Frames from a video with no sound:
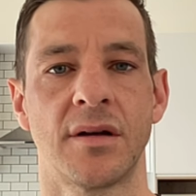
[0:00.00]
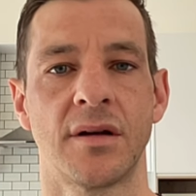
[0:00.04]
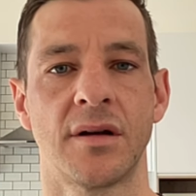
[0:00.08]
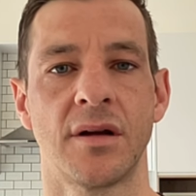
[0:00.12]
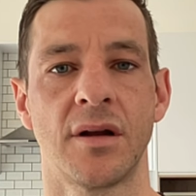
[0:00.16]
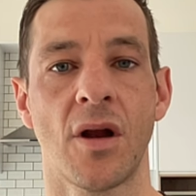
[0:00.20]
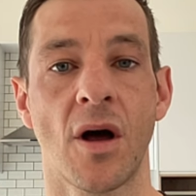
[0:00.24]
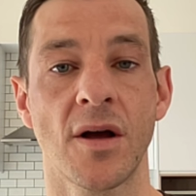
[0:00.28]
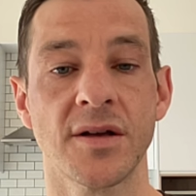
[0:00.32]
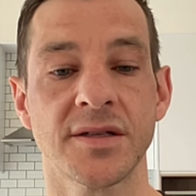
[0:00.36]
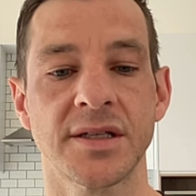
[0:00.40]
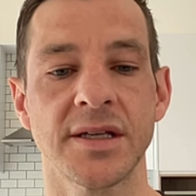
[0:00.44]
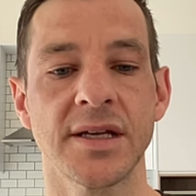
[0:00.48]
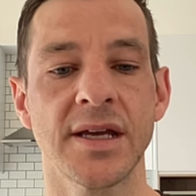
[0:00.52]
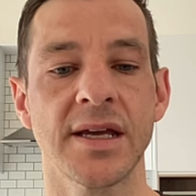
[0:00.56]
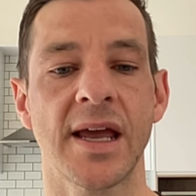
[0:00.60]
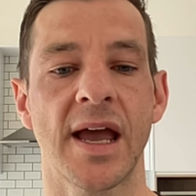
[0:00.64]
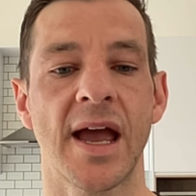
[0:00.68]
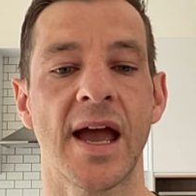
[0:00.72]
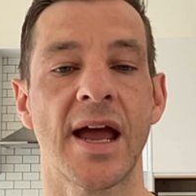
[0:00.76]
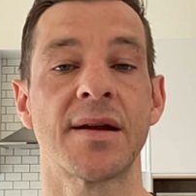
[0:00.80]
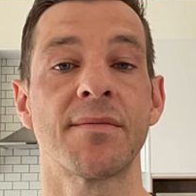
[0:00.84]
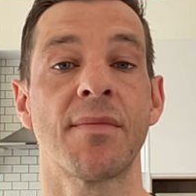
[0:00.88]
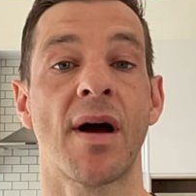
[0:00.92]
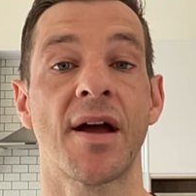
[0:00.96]
Lastly,
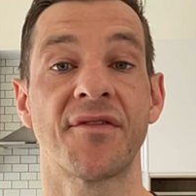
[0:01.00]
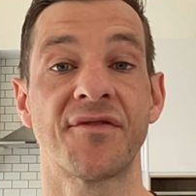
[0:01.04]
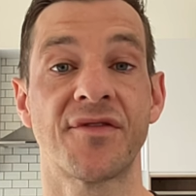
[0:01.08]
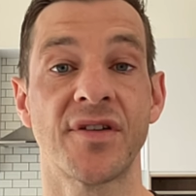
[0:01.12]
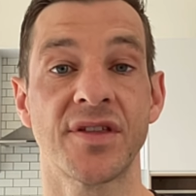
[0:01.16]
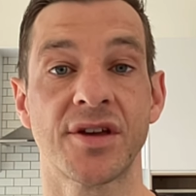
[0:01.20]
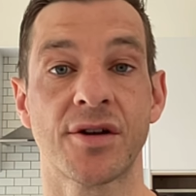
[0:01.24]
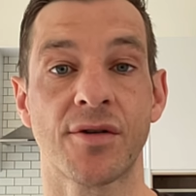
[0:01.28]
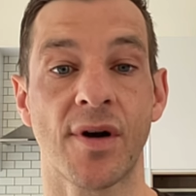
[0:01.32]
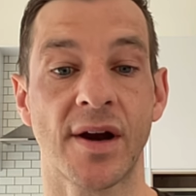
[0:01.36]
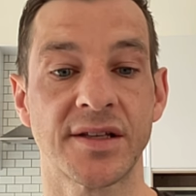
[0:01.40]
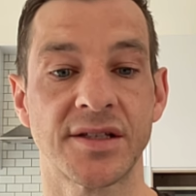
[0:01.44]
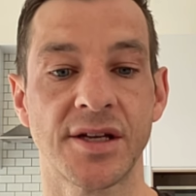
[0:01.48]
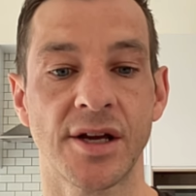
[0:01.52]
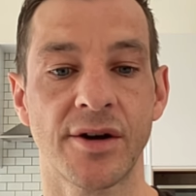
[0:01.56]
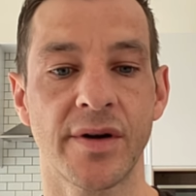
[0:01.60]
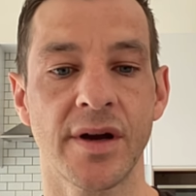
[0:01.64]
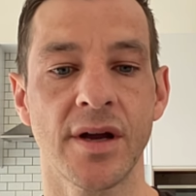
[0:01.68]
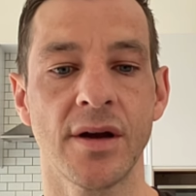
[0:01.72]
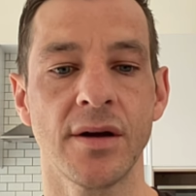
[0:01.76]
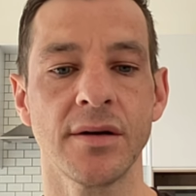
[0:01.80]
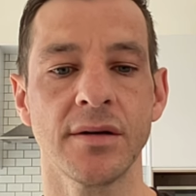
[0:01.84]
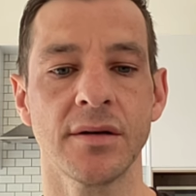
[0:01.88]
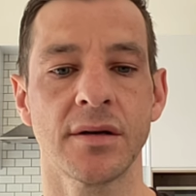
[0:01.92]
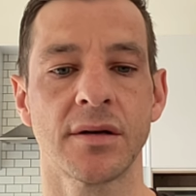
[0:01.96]
and my 5th
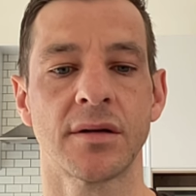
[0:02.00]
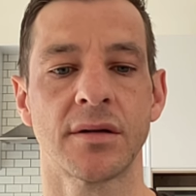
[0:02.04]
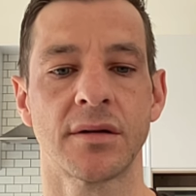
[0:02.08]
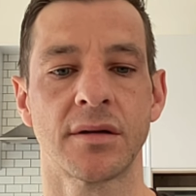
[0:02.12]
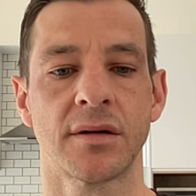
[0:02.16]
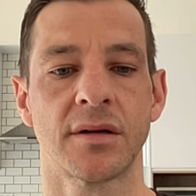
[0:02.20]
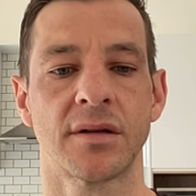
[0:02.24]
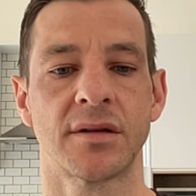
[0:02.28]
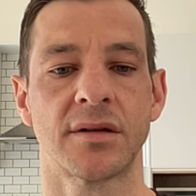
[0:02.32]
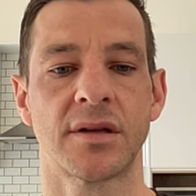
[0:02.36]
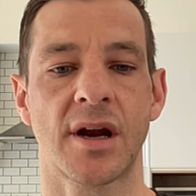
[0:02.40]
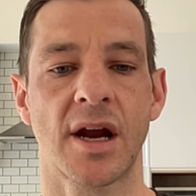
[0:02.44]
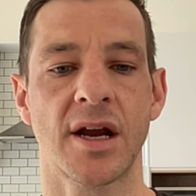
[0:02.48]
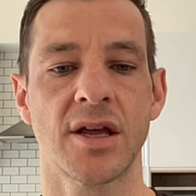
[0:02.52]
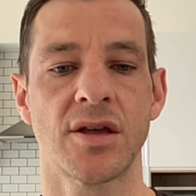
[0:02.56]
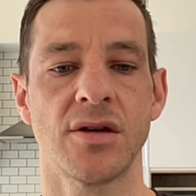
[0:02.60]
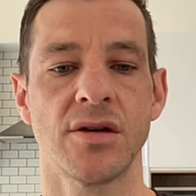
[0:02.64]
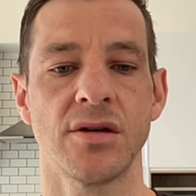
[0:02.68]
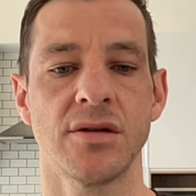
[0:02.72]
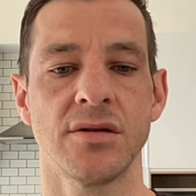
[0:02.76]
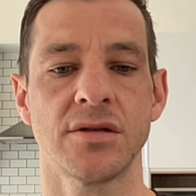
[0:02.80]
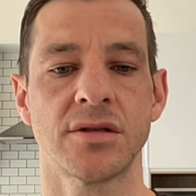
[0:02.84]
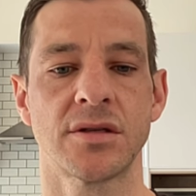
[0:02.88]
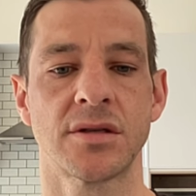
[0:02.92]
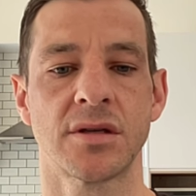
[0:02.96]
criterion that I
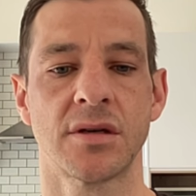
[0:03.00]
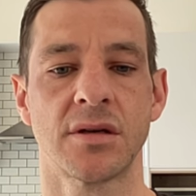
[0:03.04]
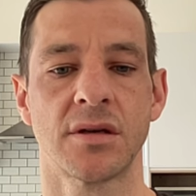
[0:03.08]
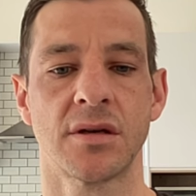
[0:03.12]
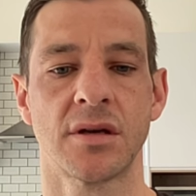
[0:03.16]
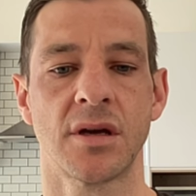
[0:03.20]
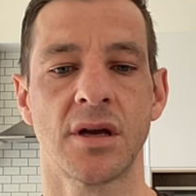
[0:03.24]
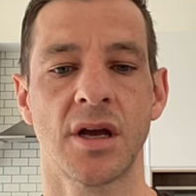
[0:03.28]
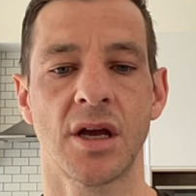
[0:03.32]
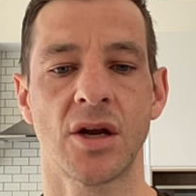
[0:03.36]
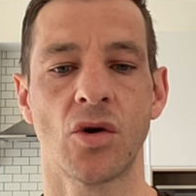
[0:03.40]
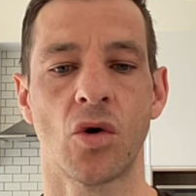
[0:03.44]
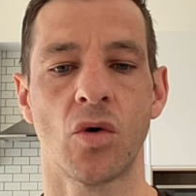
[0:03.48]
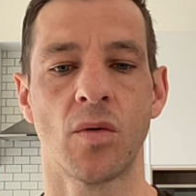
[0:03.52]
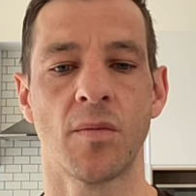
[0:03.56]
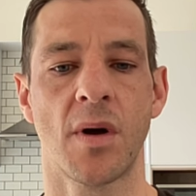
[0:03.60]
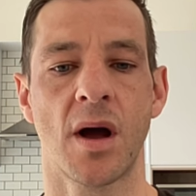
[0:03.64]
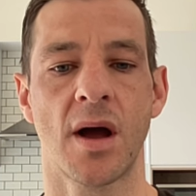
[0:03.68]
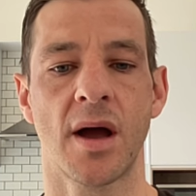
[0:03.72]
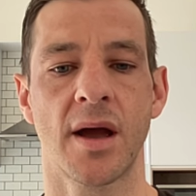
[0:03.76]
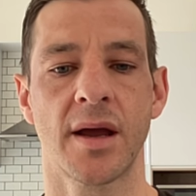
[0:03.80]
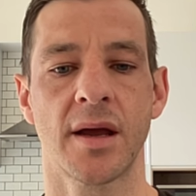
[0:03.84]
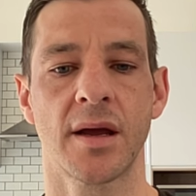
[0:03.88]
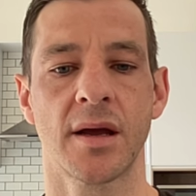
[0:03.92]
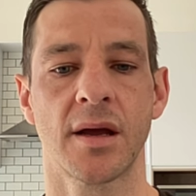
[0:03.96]
use in all
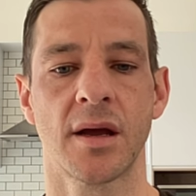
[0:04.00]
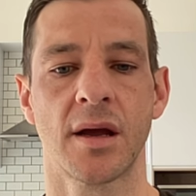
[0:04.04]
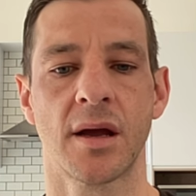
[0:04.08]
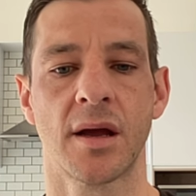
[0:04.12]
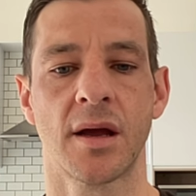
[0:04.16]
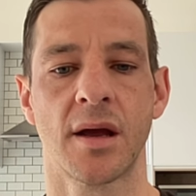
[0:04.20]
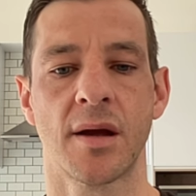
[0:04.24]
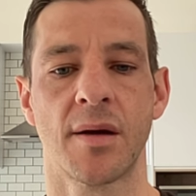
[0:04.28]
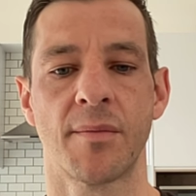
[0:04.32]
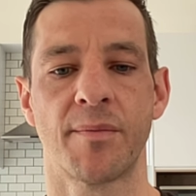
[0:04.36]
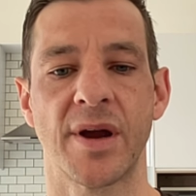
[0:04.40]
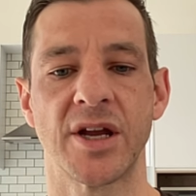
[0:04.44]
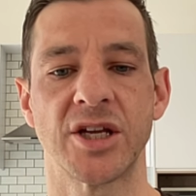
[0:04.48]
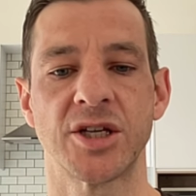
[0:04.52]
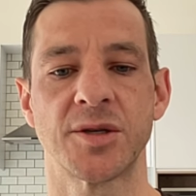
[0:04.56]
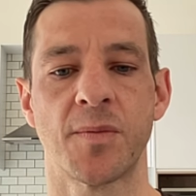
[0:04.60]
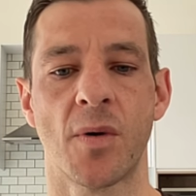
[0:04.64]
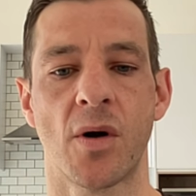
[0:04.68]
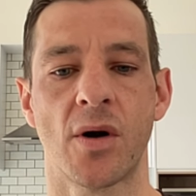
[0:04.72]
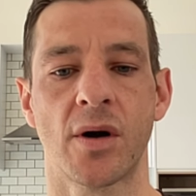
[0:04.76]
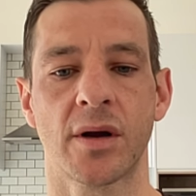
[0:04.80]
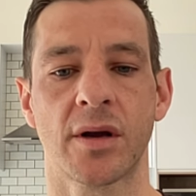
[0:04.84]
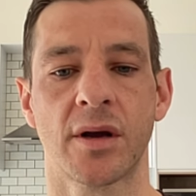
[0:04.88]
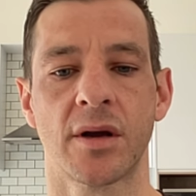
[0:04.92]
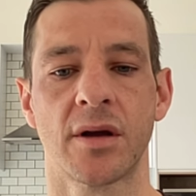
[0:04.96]
my
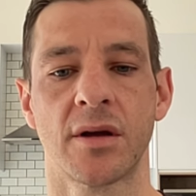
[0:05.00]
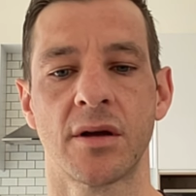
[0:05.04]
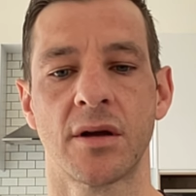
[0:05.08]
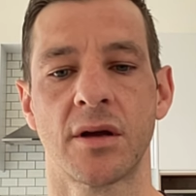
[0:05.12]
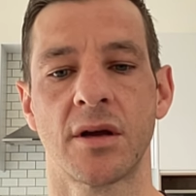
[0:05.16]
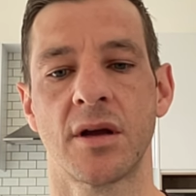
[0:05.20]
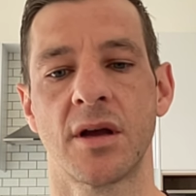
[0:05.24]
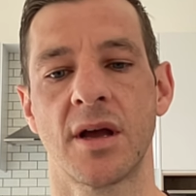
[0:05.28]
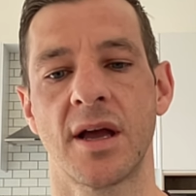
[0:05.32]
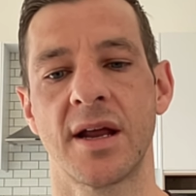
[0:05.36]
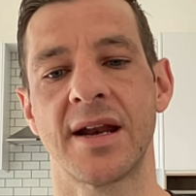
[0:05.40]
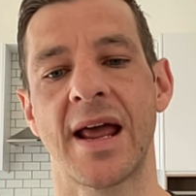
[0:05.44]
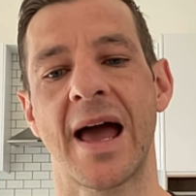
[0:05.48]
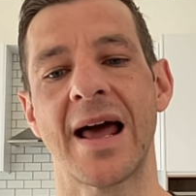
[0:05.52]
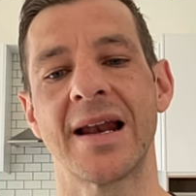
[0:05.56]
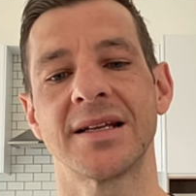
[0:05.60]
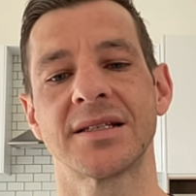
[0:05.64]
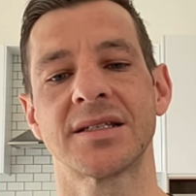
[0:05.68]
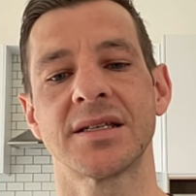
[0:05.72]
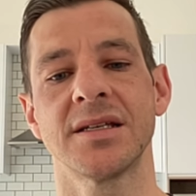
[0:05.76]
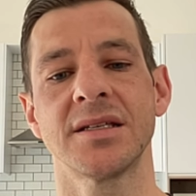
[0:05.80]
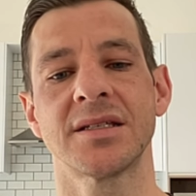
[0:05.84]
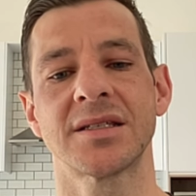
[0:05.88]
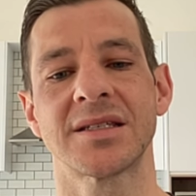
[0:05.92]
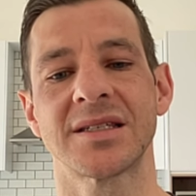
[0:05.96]
benchmark
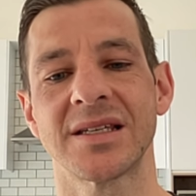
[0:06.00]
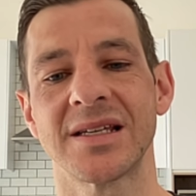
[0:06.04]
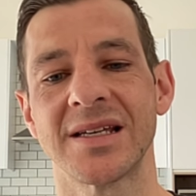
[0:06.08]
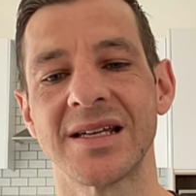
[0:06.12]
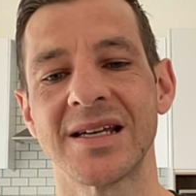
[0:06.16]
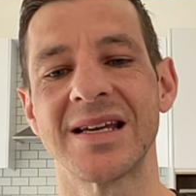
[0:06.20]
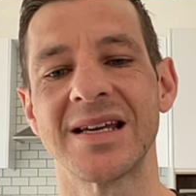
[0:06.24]
analysis,